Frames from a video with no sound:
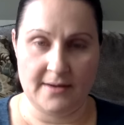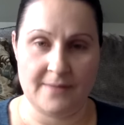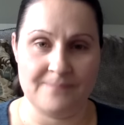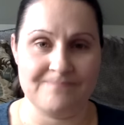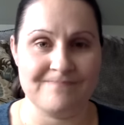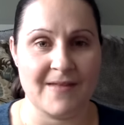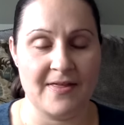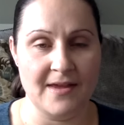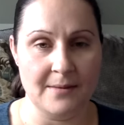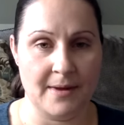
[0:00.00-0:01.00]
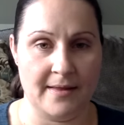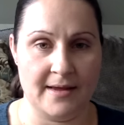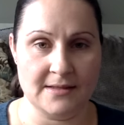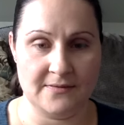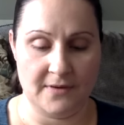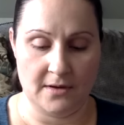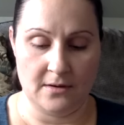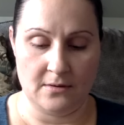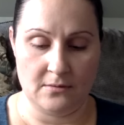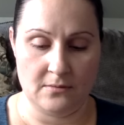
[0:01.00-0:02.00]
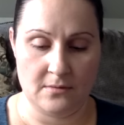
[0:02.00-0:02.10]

I think in my last video,